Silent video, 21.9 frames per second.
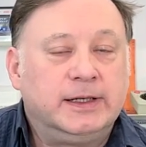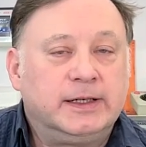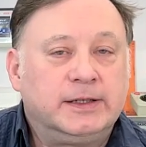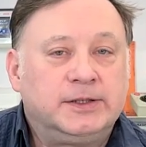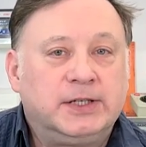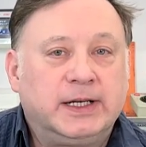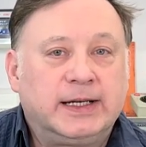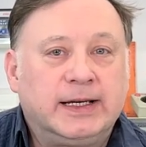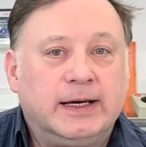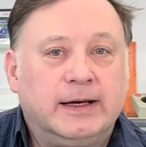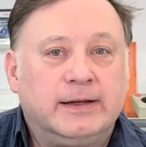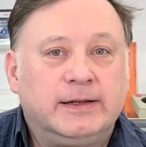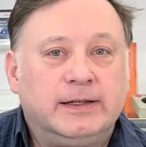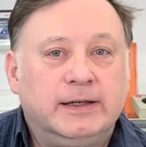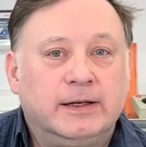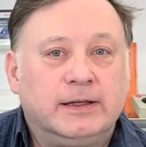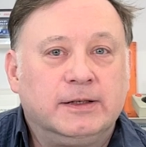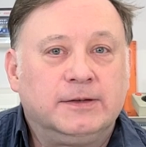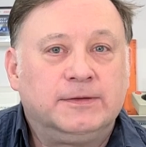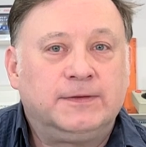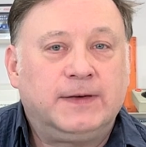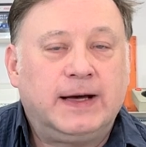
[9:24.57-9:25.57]
Check out the
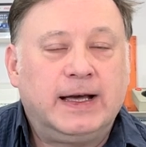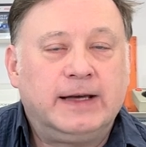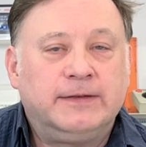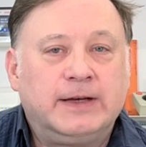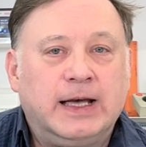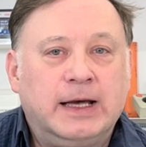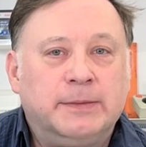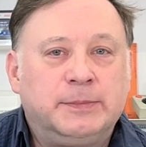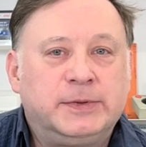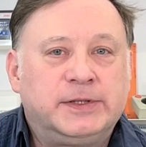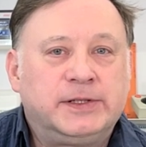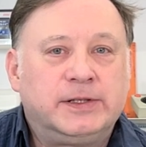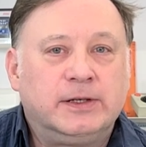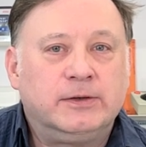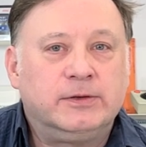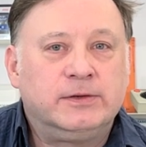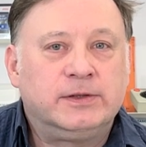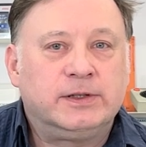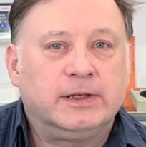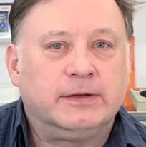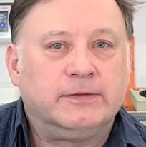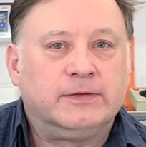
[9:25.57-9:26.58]
other 5
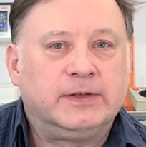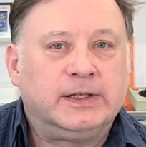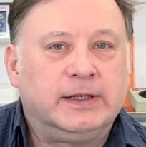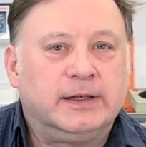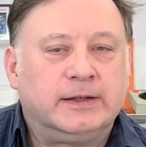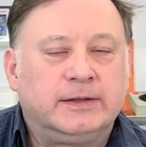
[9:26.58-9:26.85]
episodes of the